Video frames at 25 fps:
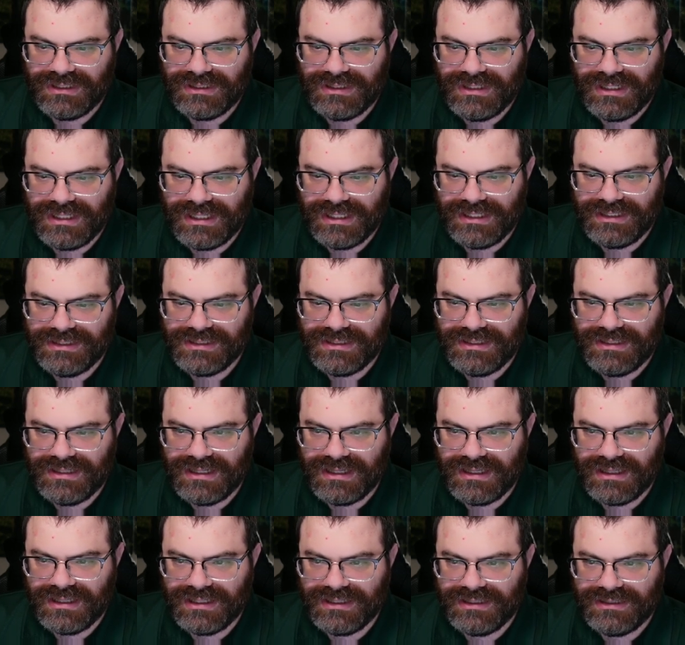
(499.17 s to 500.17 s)
Nine and
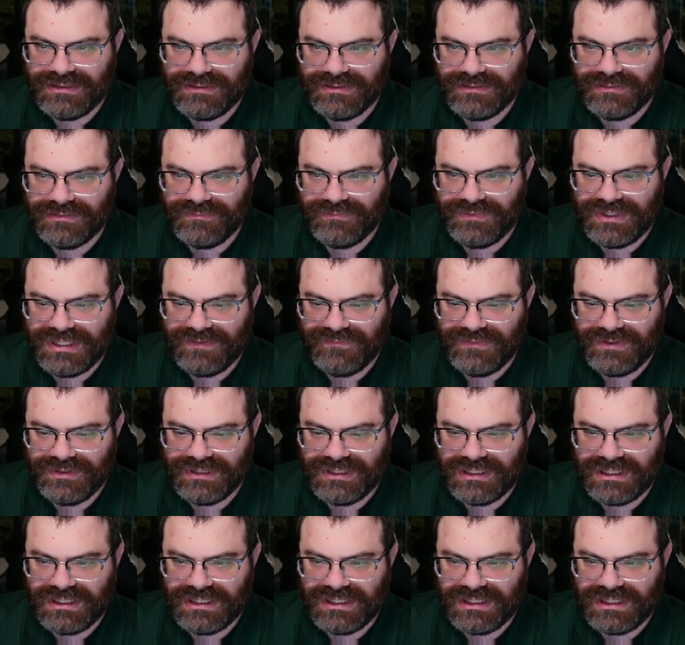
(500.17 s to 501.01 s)
nine, we have all the